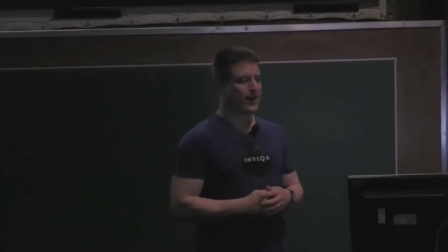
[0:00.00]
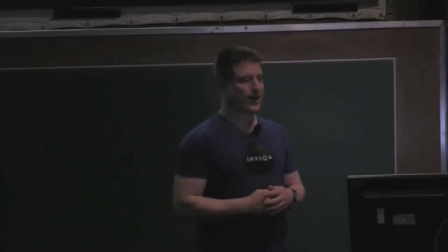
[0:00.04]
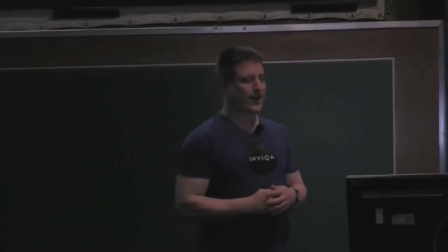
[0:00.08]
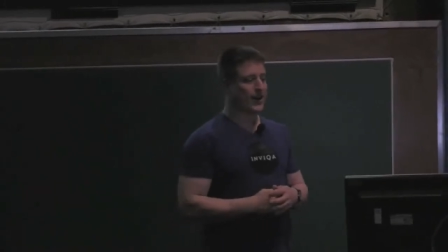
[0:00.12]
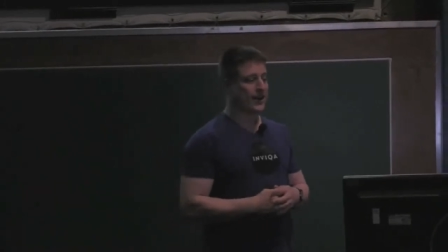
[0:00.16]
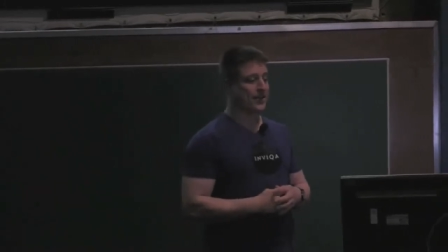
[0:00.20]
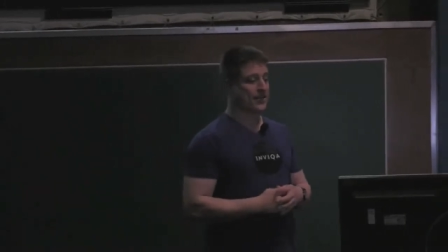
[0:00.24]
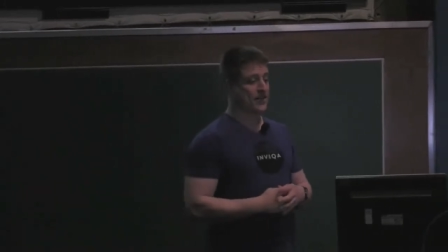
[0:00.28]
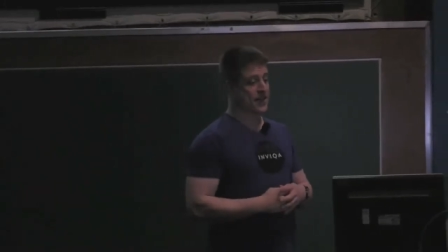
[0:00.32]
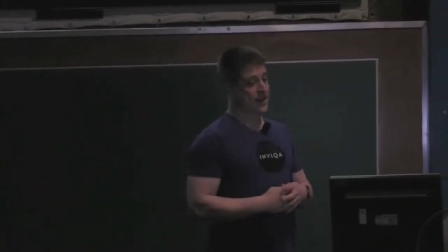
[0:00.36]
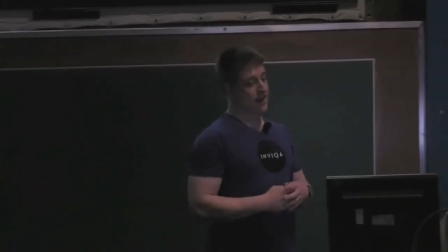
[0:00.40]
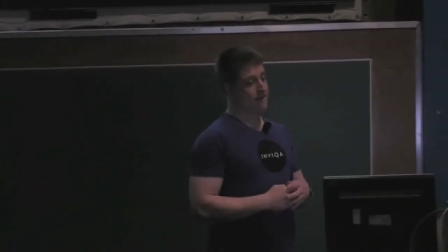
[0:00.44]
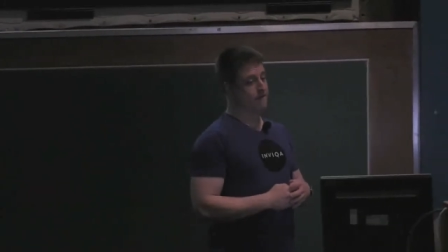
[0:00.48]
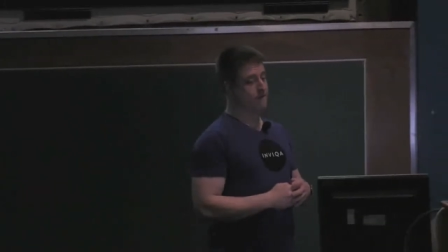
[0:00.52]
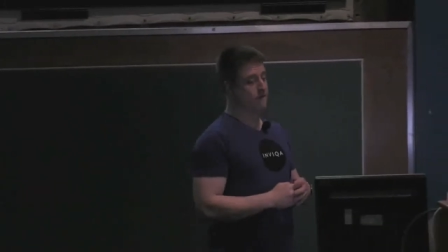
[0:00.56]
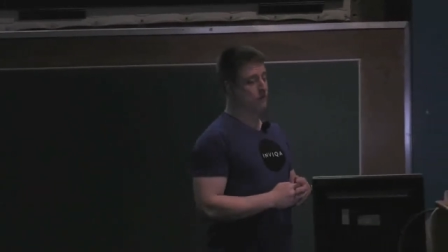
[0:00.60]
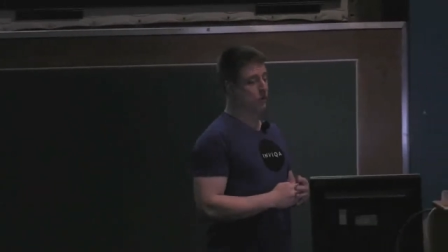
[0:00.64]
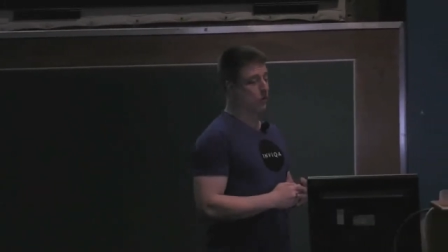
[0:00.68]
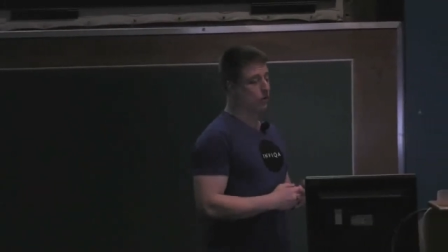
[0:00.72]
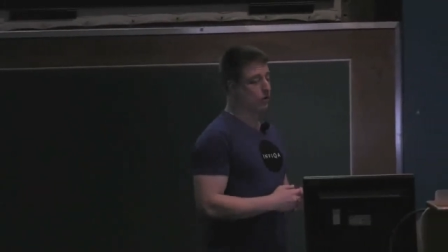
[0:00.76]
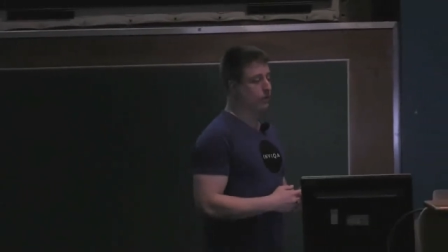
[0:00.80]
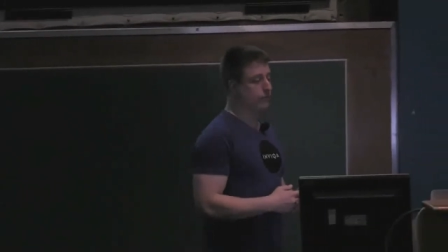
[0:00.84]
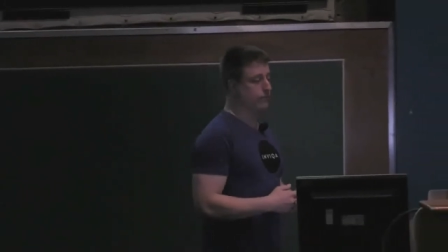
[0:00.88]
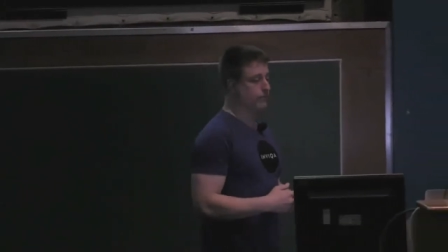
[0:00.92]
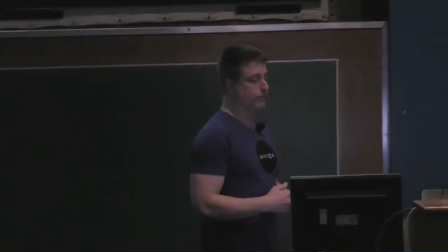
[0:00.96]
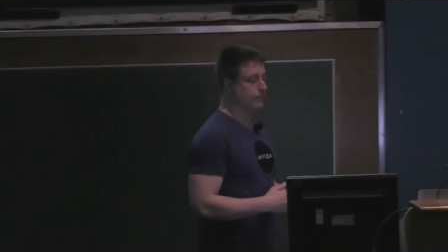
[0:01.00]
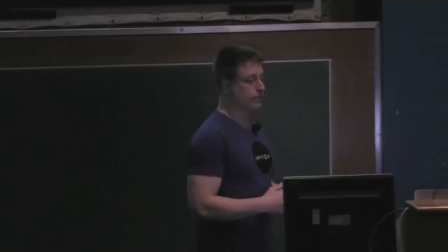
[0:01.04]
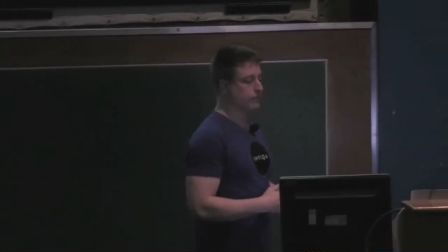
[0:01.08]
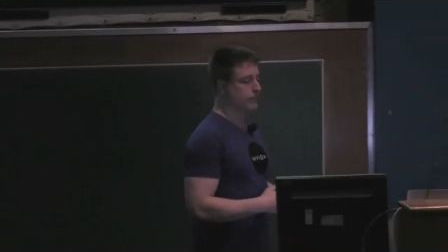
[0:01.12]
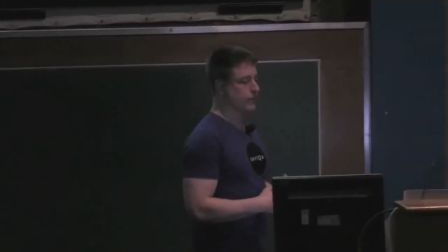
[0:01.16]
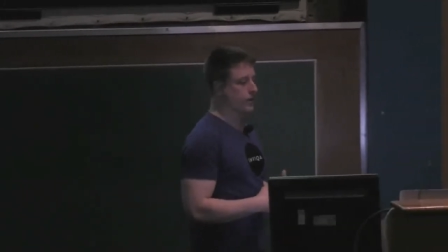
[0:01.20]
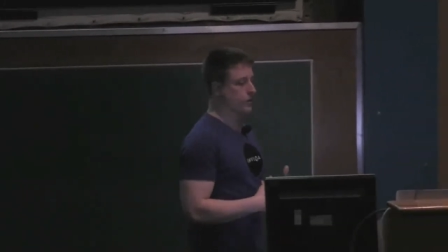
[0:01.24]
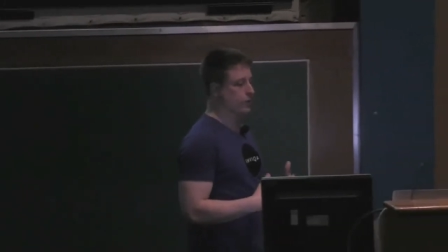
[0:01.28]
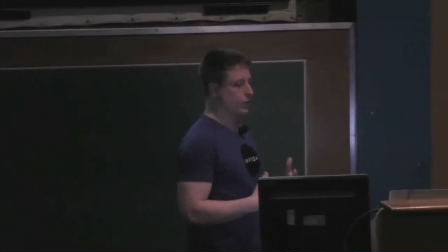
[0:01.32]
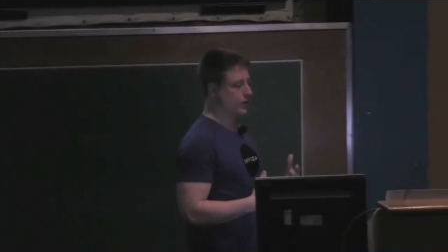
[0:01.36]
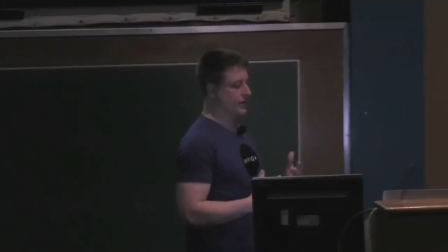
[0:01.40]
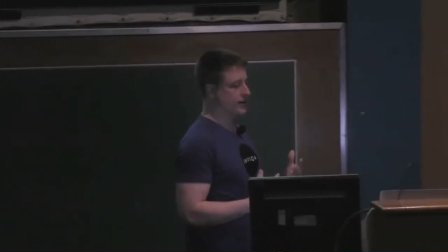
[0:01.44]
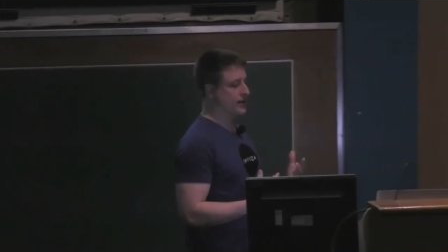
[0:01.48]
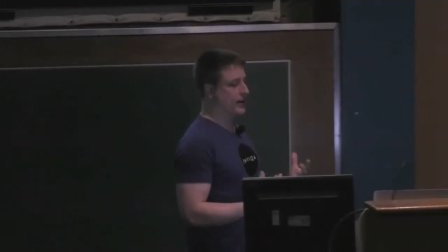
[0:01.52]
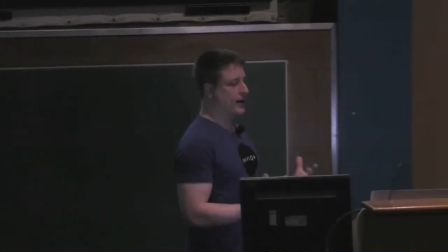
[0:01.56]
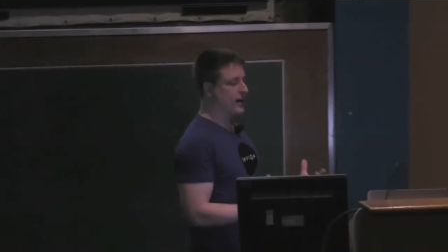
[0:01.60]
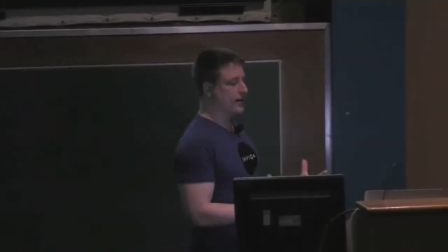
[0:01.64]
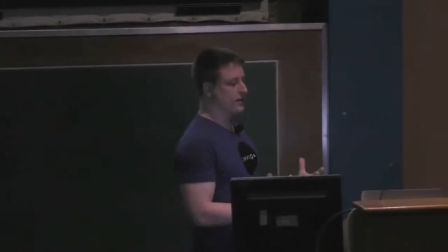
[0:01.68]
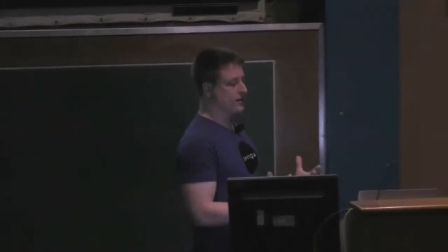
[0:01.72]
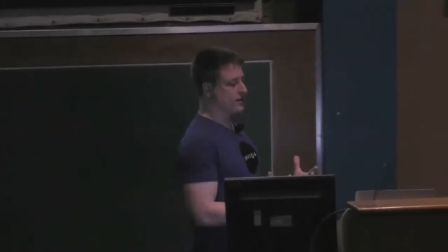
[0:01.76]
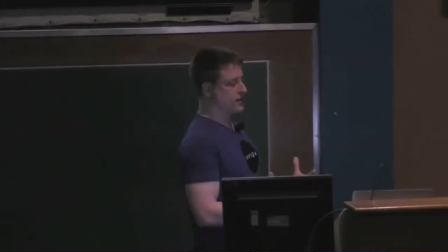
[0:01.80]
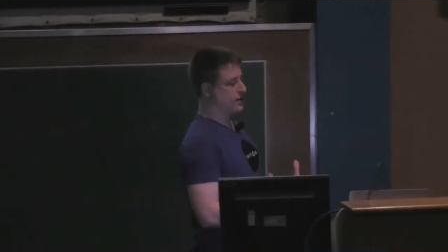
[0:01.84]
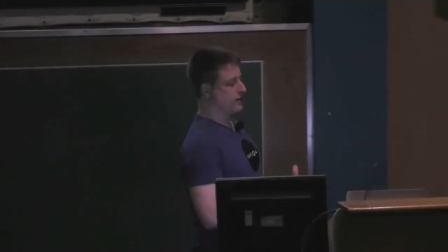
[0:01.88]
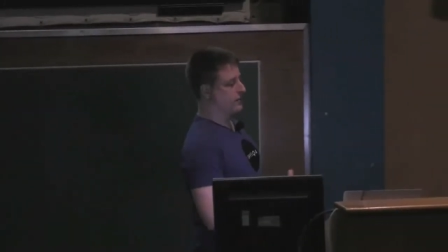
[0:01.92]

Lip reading: And therefore, when you hash